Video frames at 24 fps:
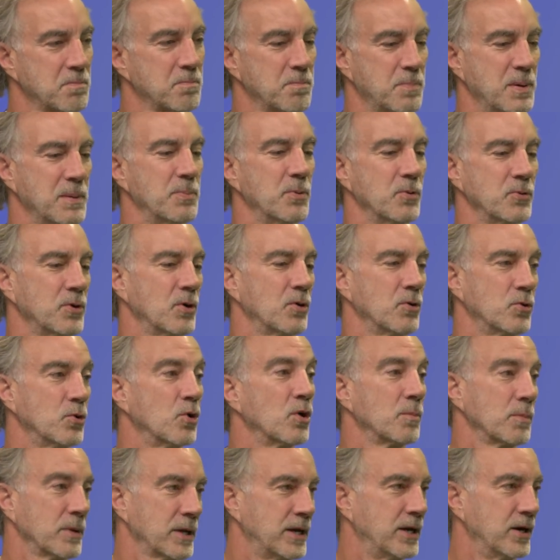people don't
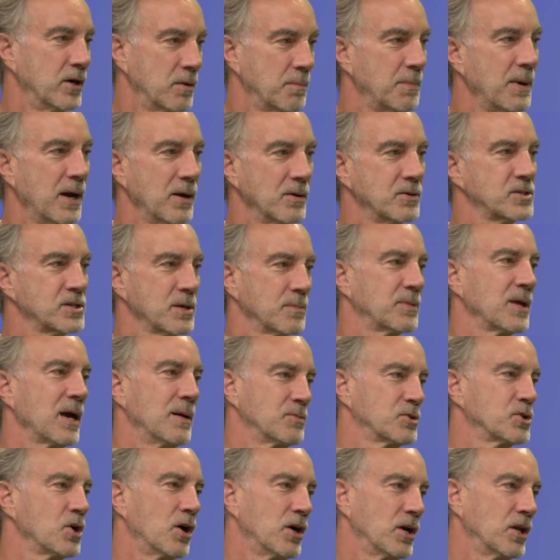normally hear right. about. Right, or you develop